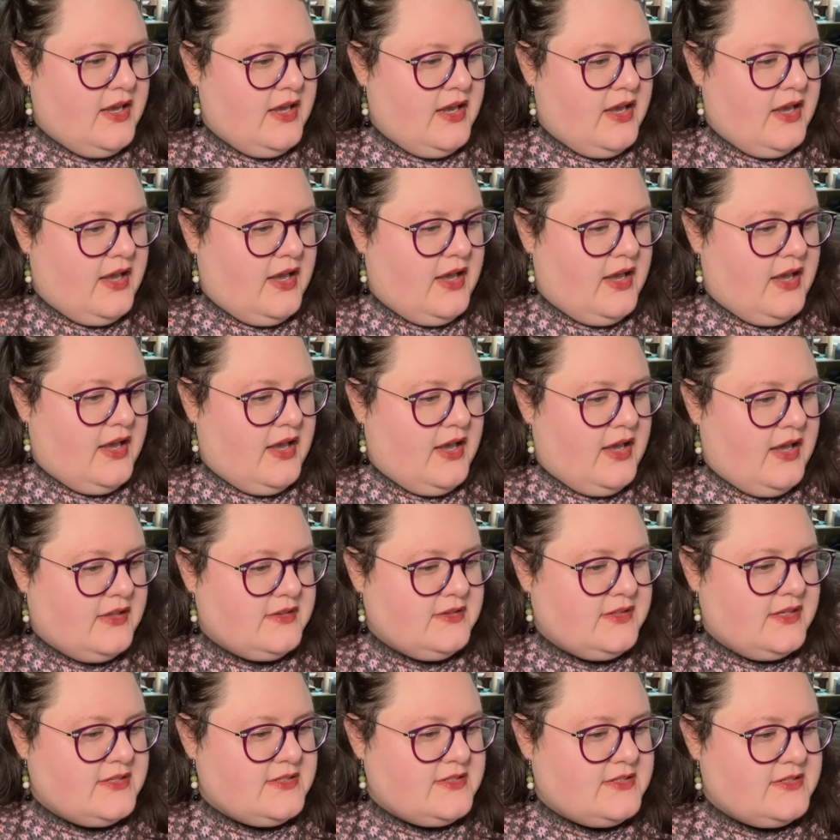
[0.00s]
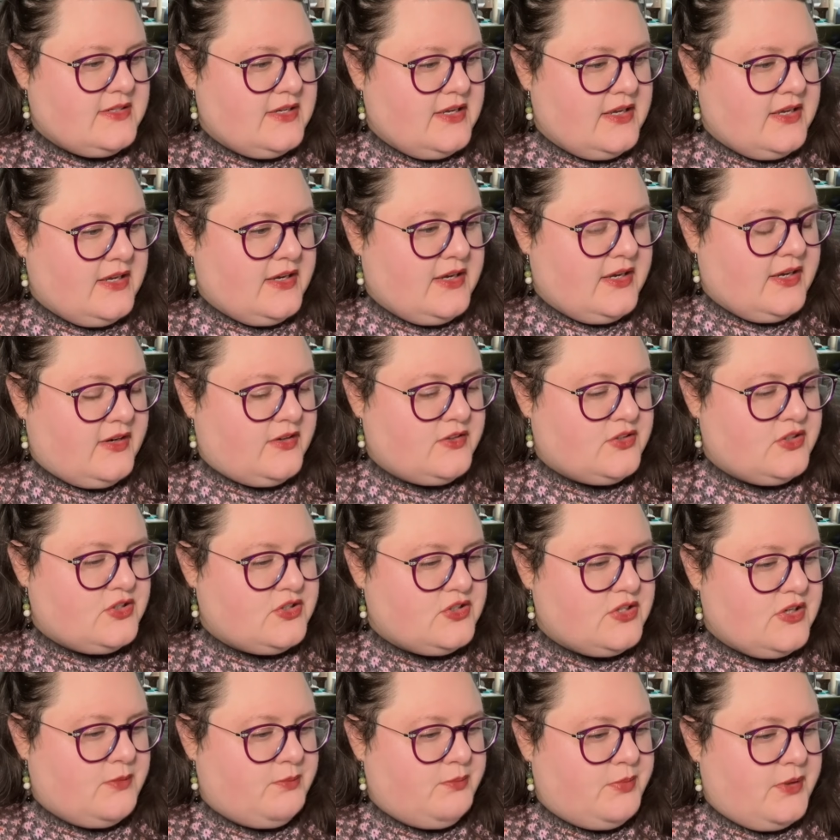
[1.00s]
Uh, let's see here.
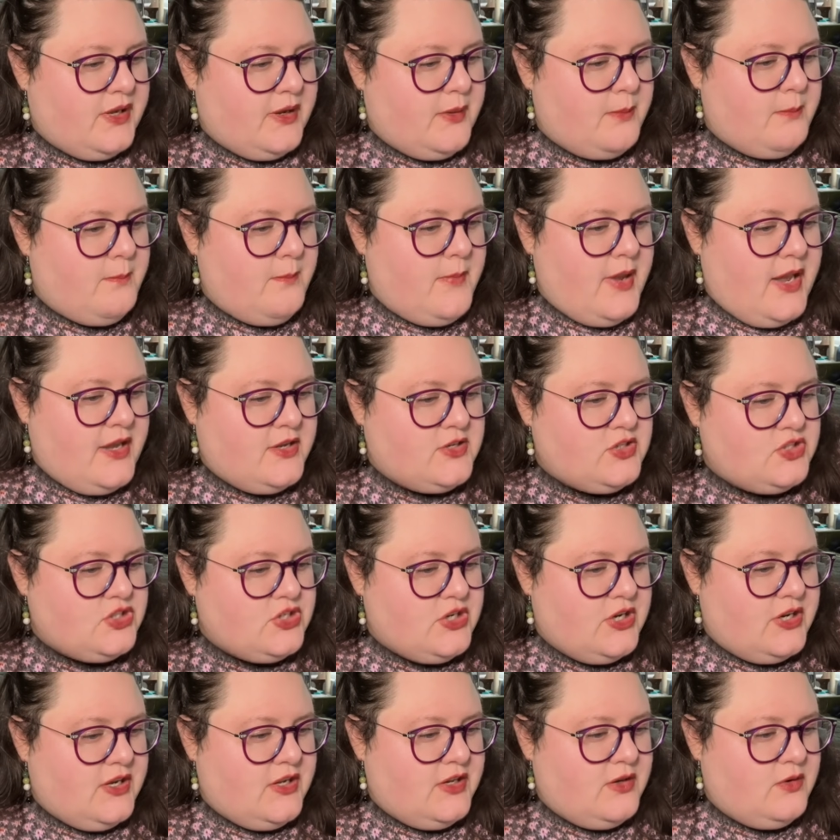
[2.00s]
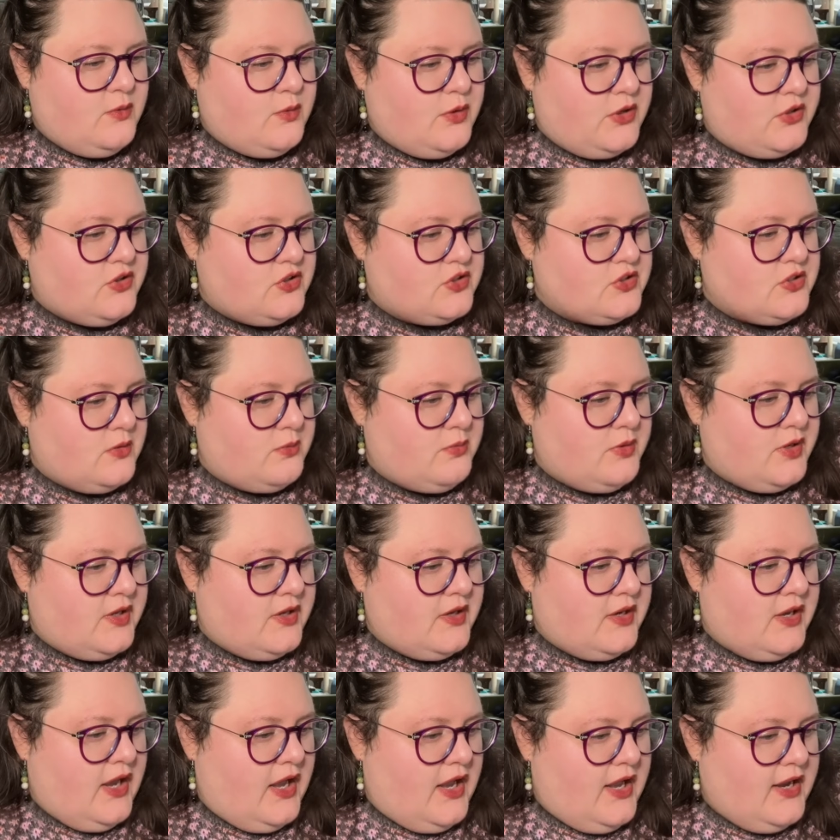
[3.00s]
There's a big mansion where there's a
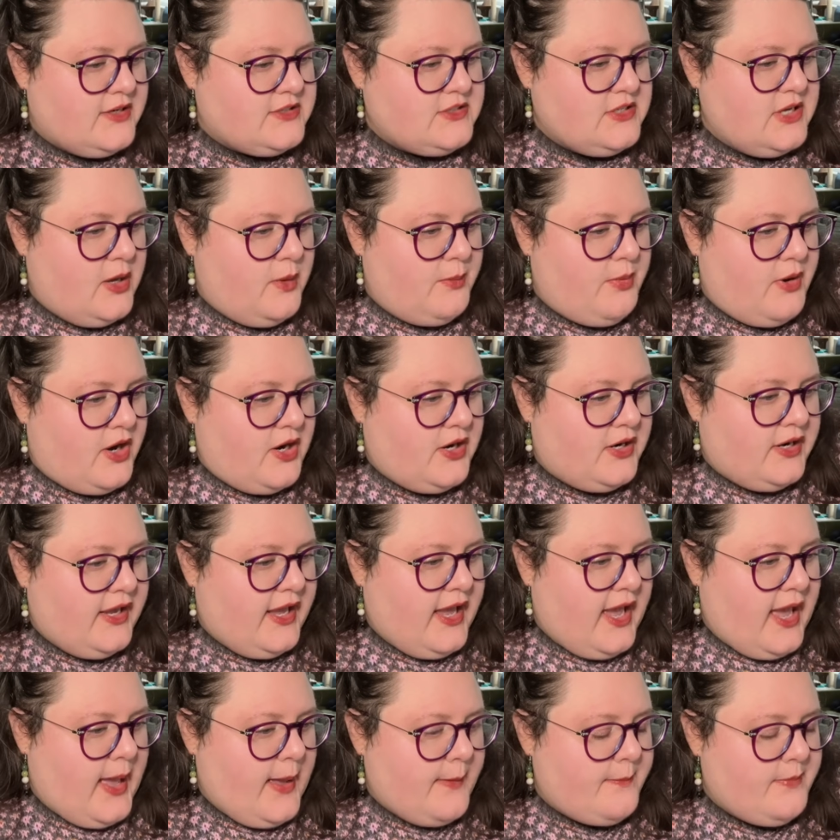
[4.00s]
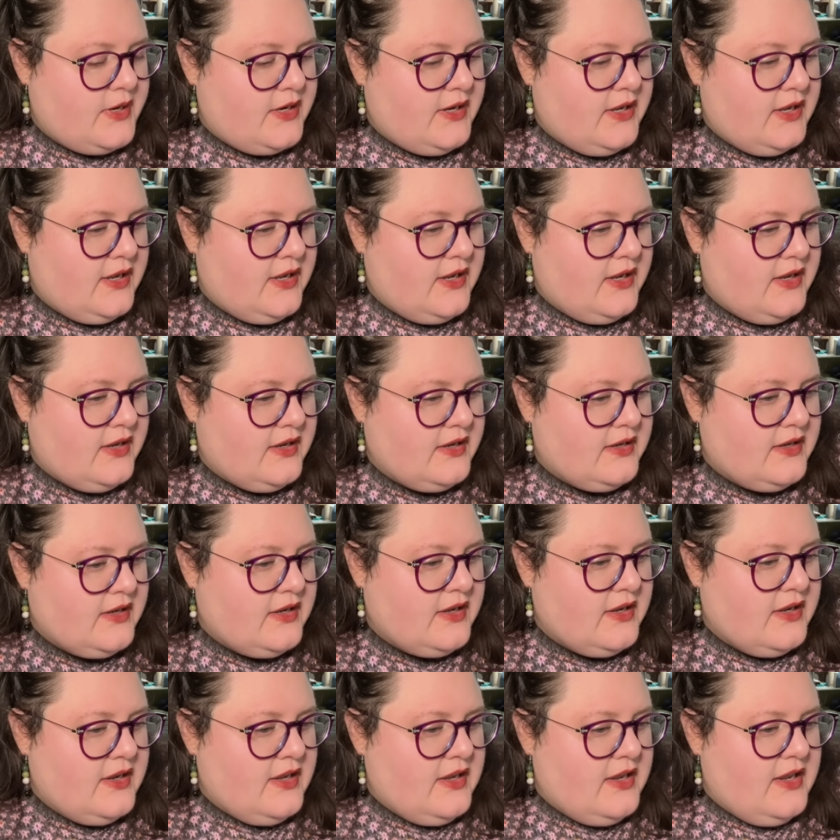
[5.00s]
big cocktail party happening.